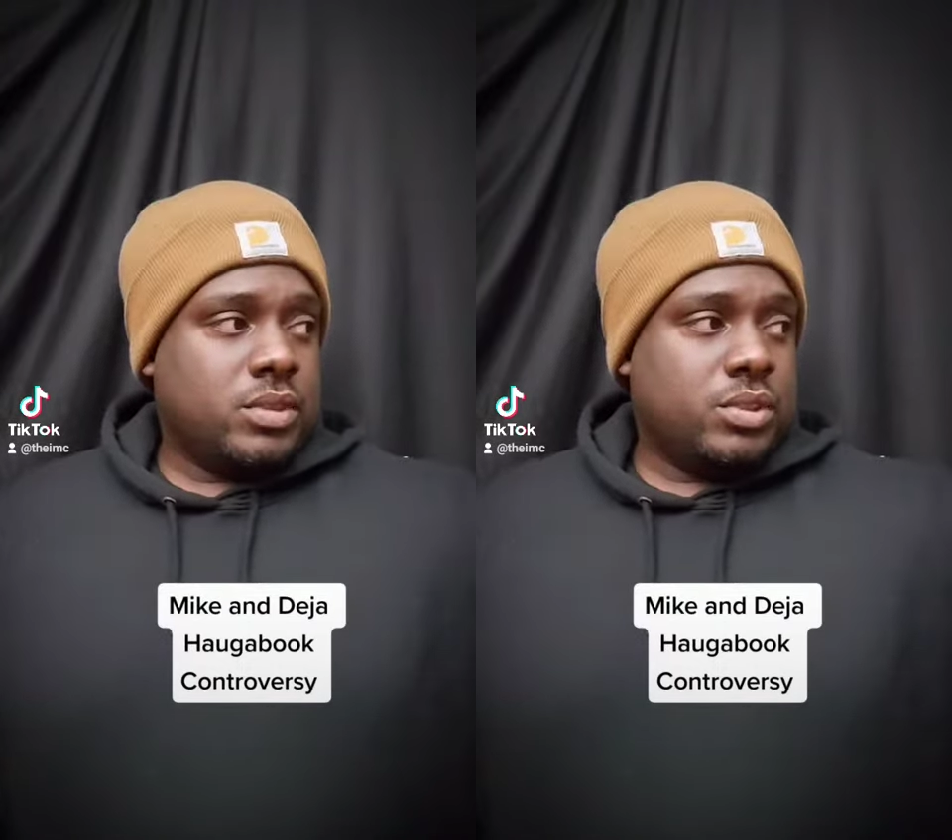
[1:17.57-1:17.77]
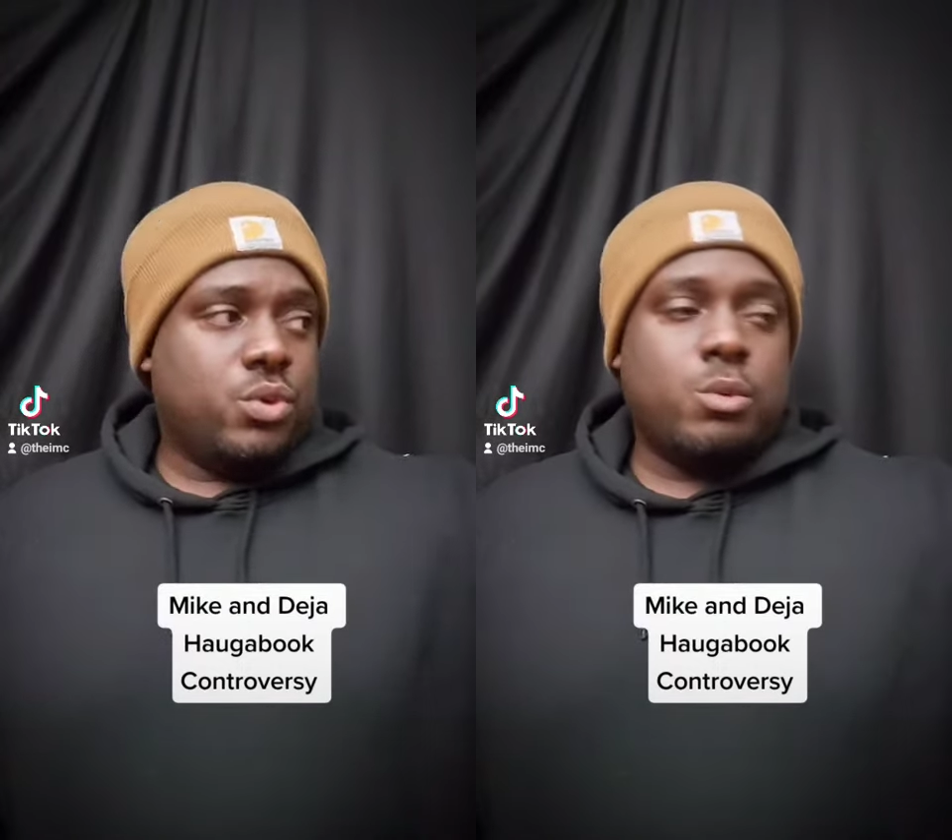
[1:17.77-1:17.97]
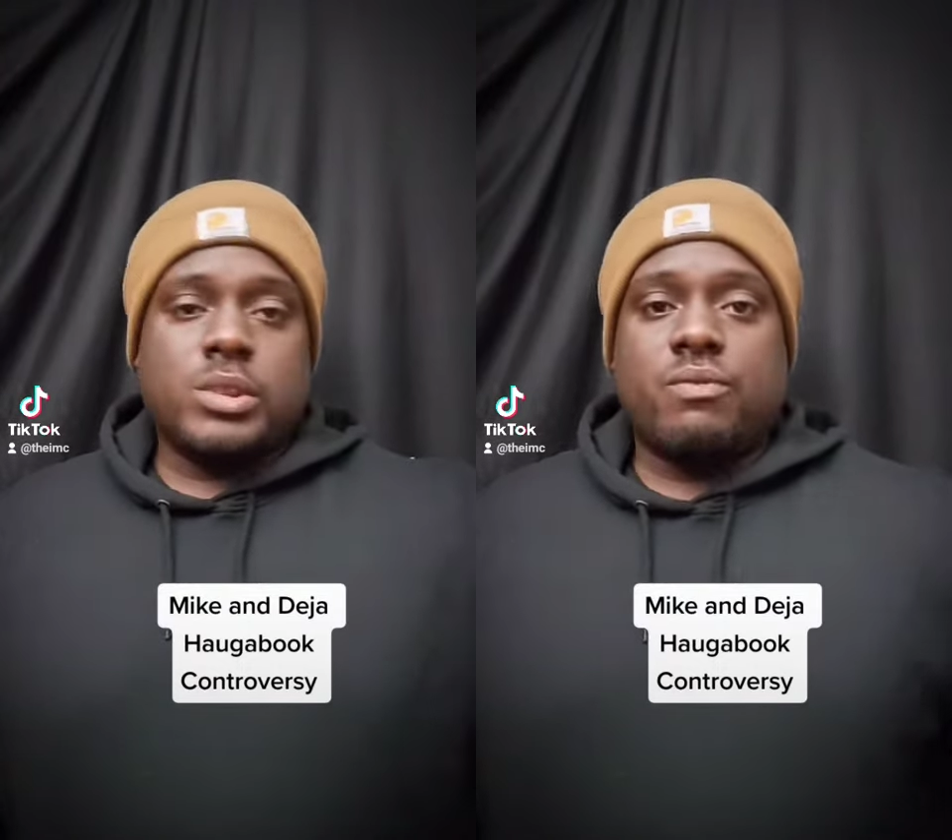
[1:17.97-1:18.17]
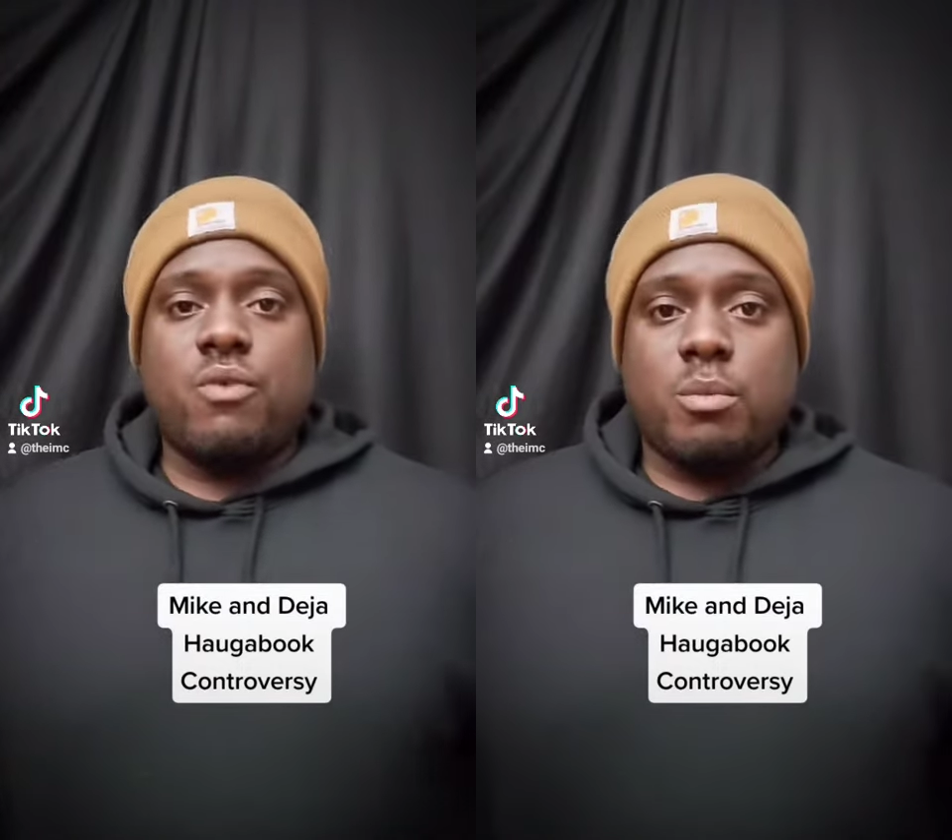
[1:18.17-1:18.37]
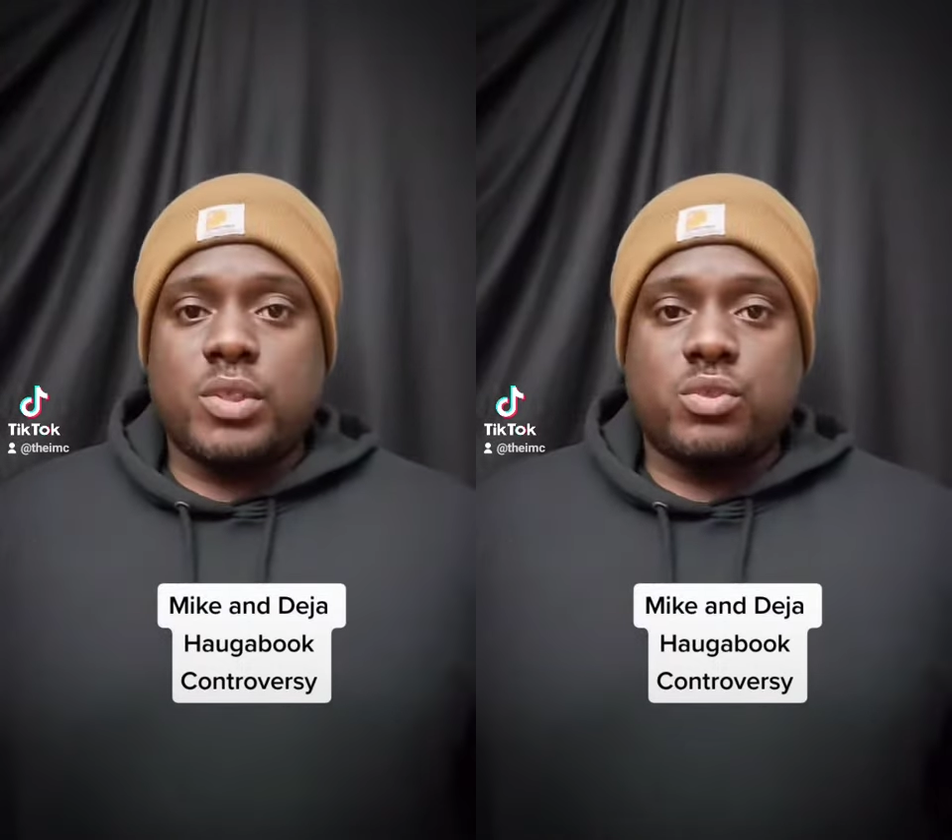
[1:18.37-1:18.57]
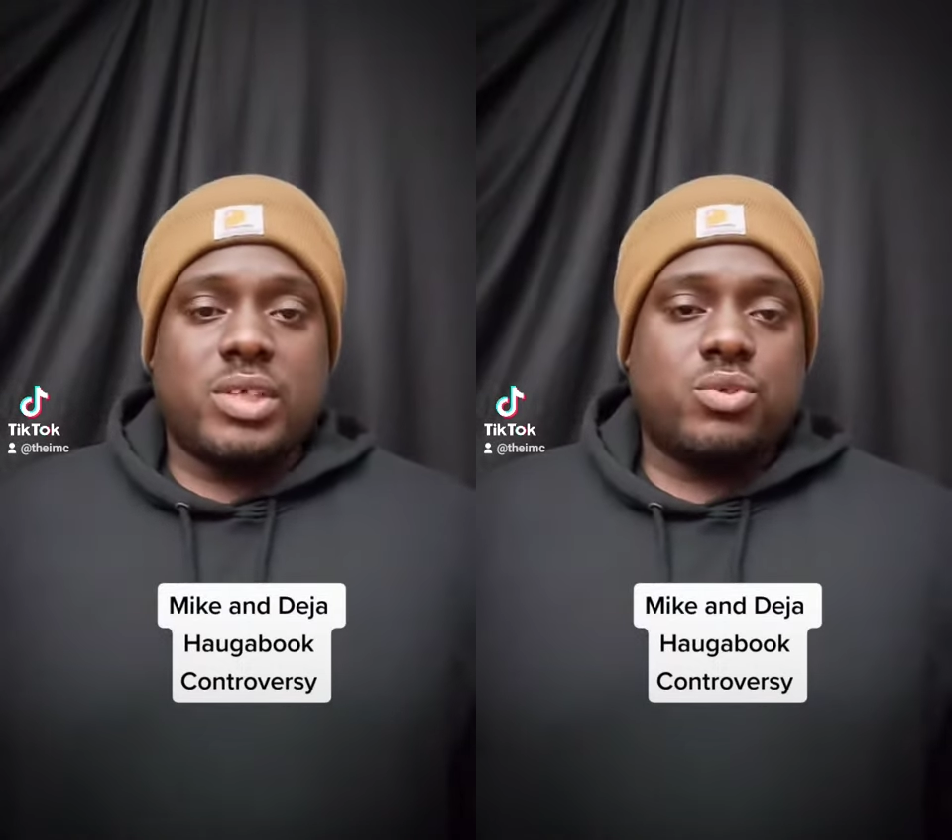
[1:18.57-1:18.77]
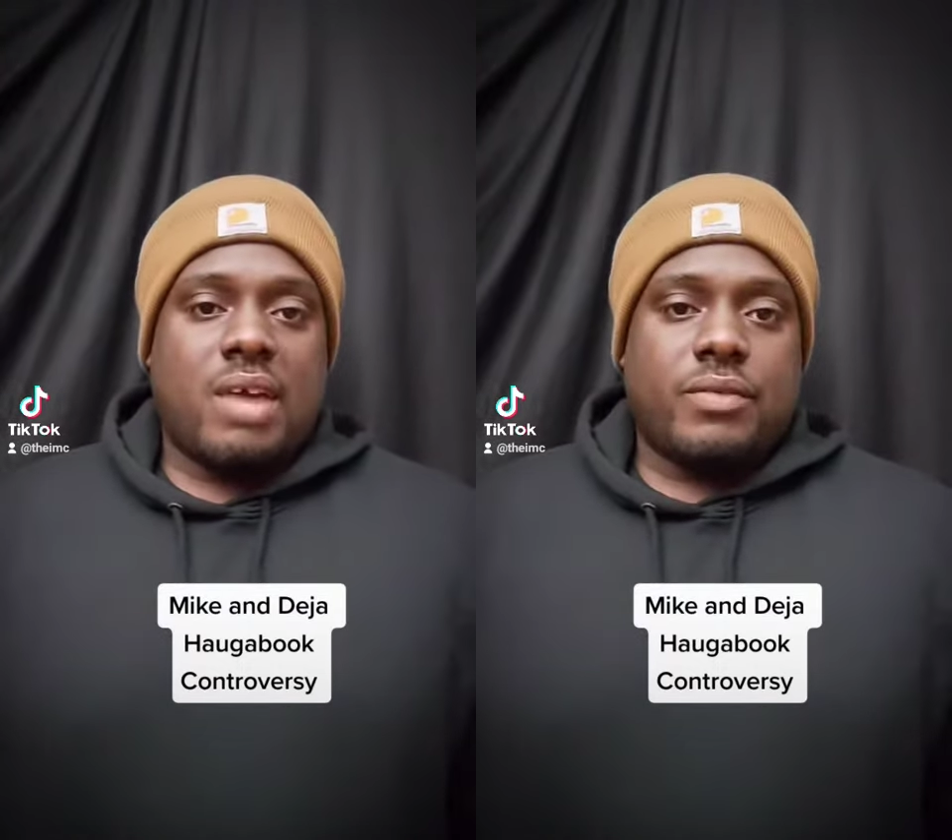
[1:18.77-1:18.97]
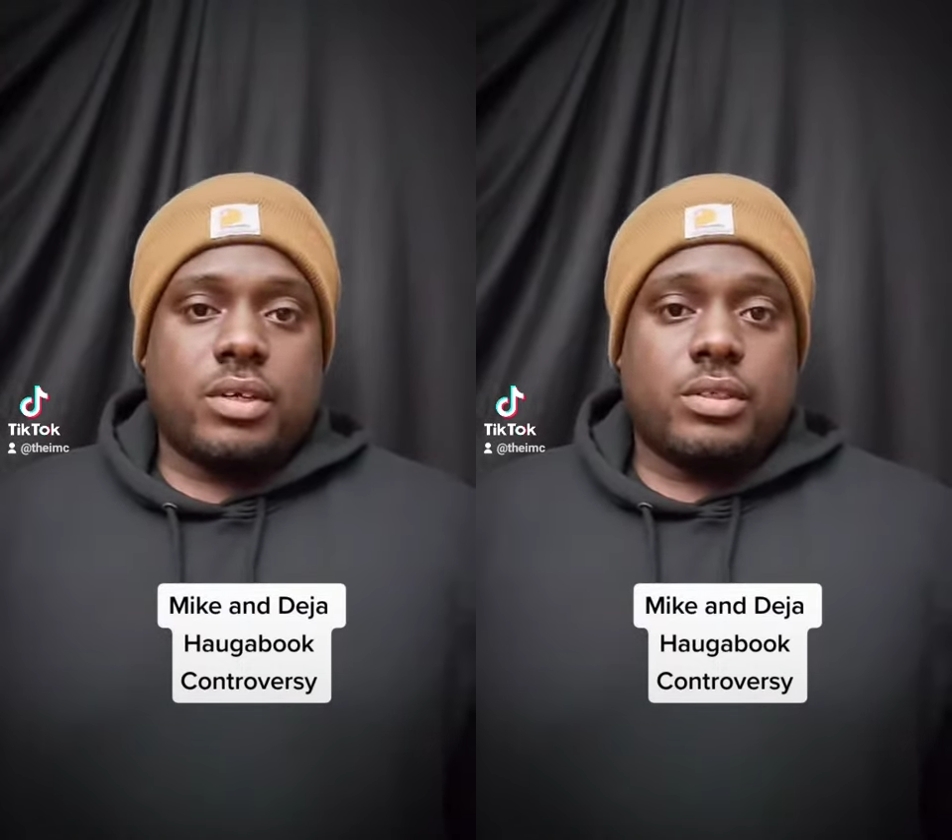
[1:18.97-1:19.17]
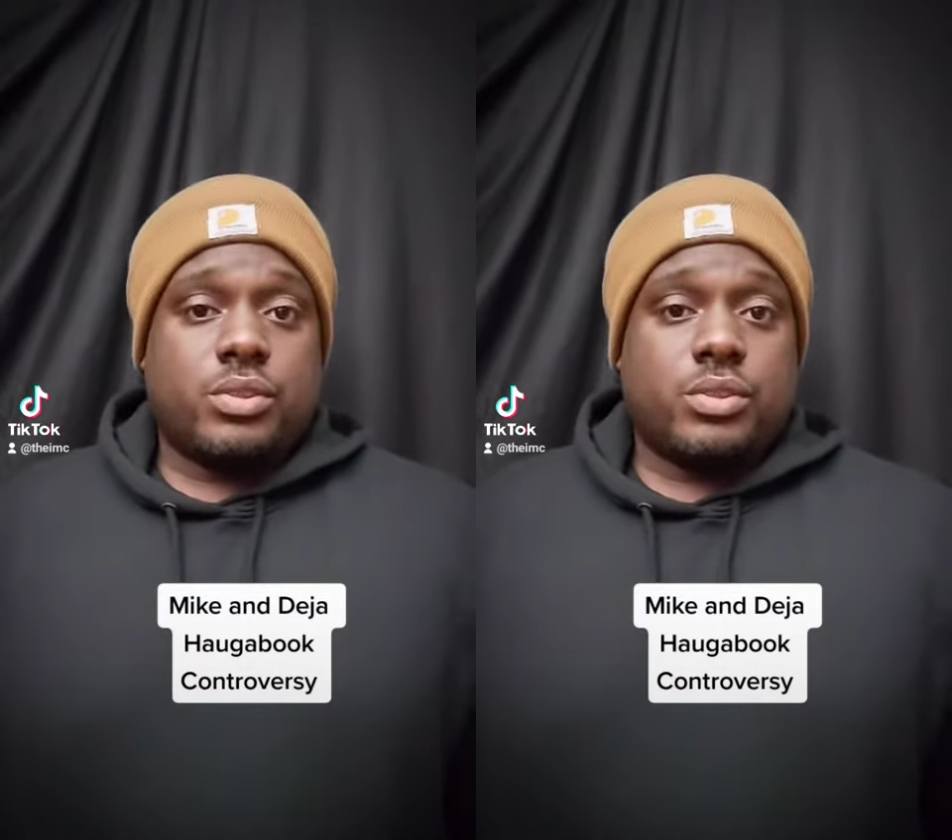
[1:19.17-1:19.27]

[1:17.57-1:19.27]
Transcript: dude was a former drug trafficker,